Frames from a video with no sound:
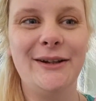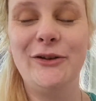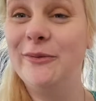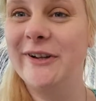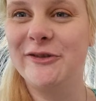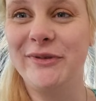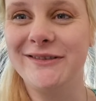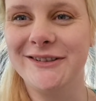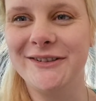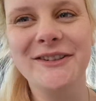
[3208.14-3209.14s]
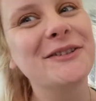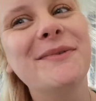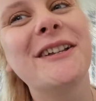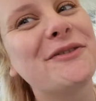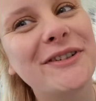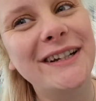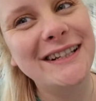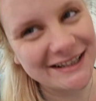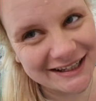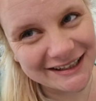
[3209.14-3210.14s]
Too much B-roll, too much
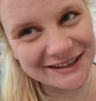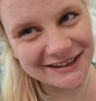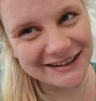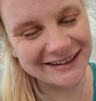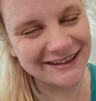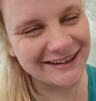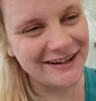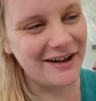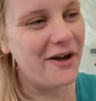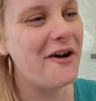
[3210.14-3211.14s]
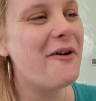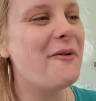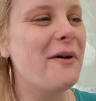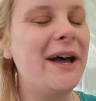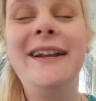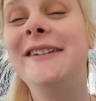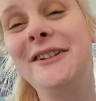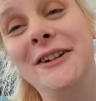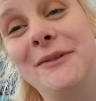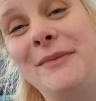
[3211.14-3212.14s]
footage. And
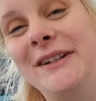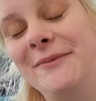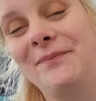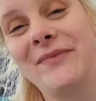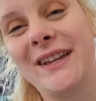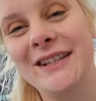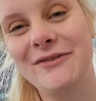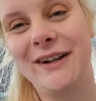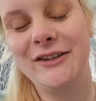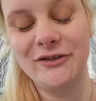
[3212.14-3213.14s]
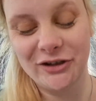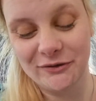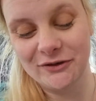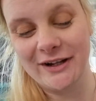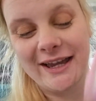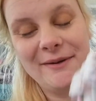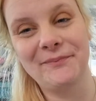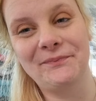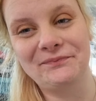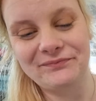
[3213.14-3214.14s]
you know, but it's fine. So today
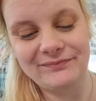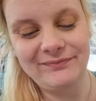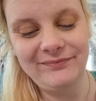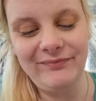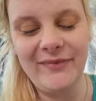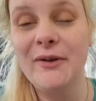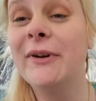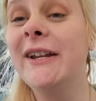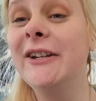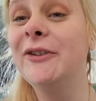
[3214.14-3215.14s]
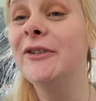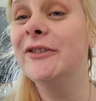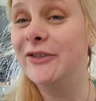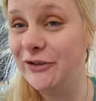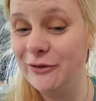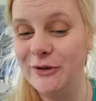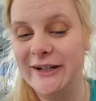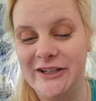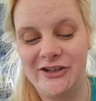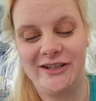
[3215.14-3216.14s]
we're gonna cook 2 more
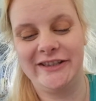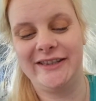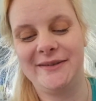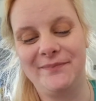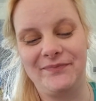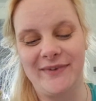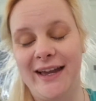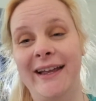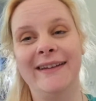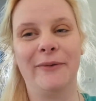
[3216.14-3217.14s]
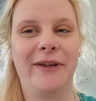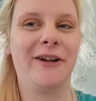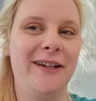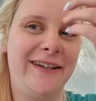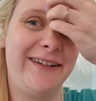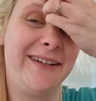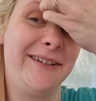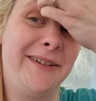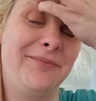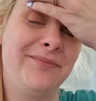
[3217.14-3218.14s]
dishes, and then we call it
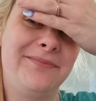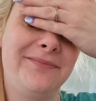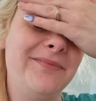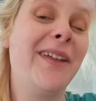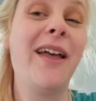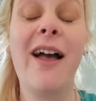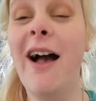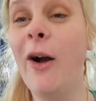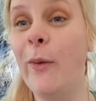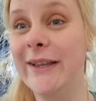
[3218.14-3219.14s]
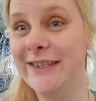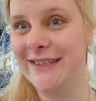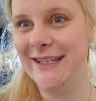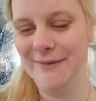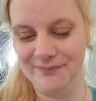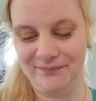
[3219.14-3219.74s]
a quitsy.